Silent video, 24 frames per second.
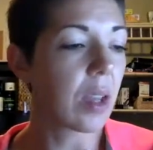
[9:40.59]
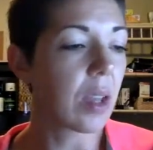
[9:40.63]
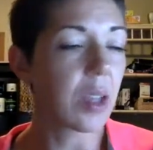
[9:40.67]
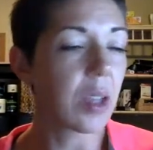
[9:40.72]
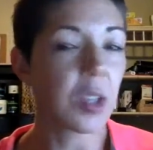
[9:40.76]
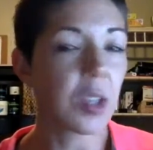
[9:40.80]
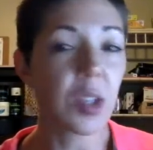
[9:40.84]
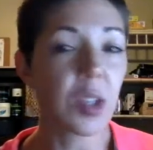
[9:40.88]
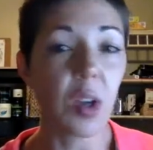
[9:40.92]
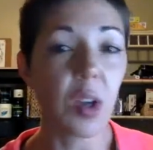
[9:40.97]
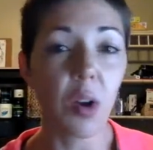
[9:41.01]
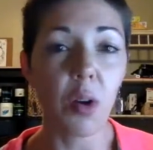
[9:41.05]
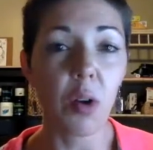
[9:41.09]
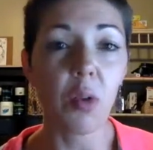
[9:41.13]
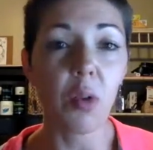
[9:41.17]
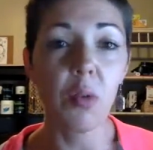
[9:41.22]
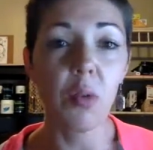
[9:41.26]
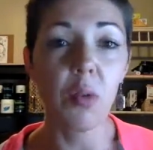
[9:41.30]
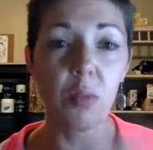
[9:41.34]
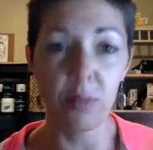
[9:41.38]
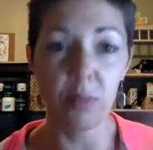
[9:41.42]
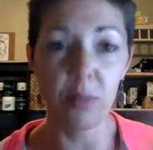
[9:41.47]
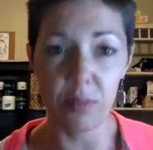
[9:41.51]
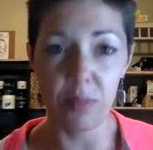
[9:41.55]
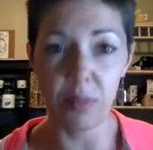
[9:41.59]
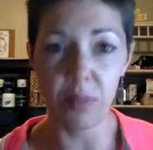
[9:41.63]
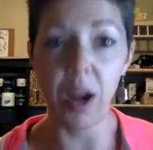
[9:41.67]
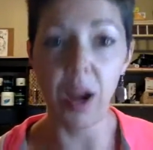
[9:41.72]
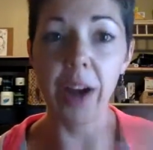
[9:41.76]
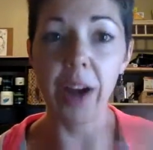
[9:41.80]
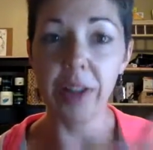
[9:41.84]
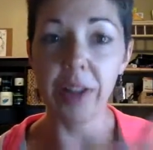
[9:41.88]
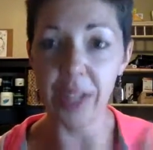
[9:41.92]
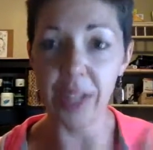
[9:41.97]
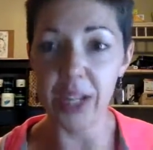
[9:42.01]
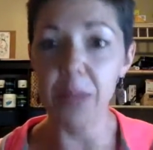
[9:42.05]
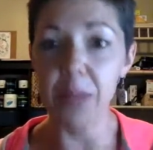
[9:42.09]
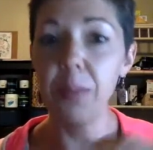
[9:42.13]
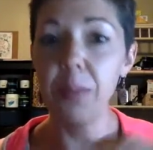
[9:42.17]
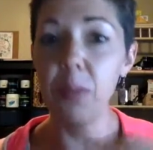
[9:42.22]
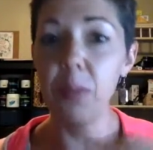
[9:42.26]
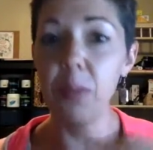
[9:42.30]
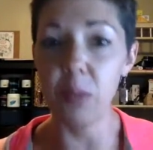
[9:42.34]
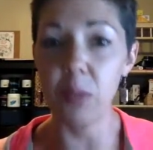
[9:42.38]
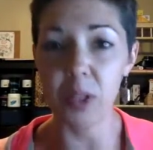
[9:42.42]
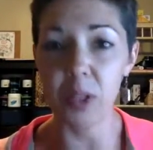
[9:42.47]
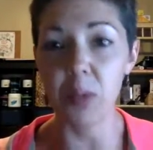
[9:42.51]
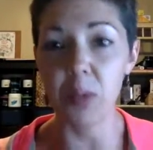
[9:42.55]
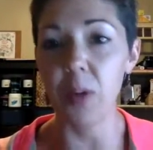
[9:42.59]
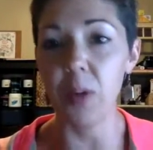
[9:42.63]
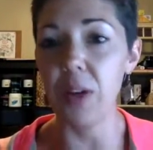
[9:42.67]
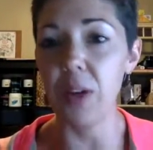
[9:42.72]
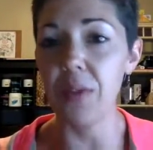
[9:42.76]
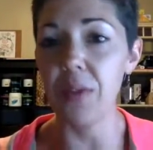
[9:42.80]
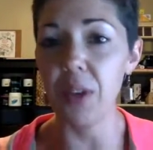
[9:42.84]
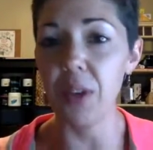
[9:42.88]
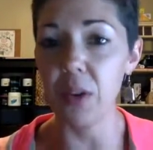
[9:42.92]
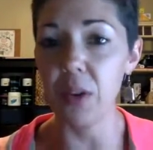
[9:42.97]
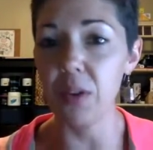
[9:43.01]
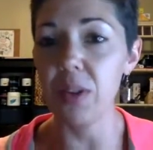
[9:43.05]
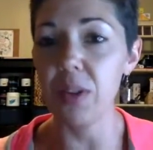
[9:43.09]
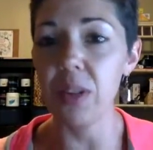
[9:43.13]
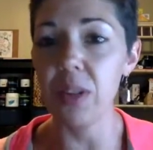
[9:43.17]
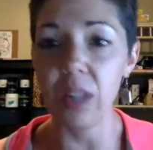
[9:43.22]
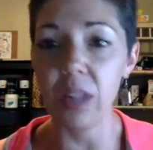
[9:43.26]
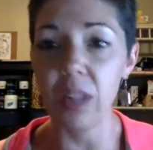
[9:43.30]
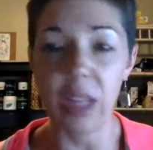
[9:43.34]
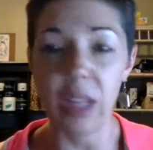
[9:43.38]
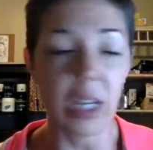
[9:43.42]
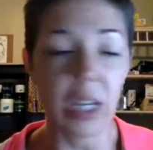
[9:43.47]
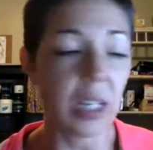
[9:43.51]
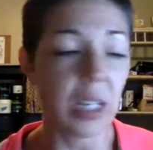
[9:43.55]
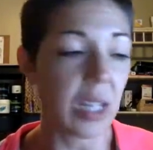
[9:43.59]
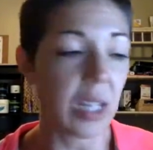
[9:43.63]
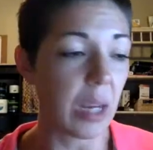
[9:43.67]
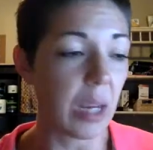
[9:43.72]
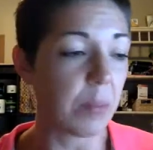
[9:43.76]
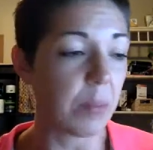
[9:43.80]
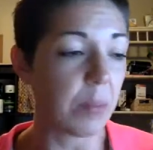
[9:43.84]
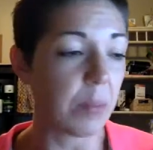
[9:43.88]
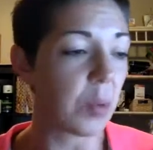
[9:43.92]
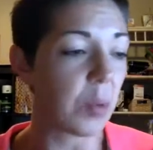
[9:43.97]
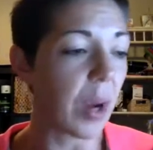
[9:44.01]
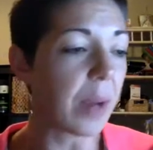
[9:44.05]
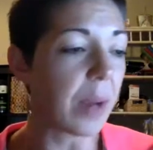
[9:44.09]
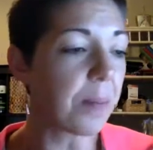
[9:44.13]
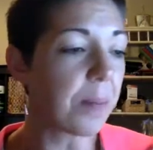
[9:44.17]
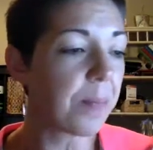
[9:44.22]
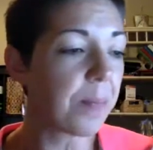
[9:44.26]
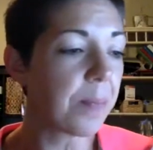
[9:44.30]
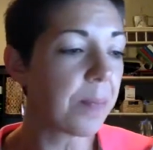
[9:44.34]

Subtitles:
So our team was one of those elite teams, right?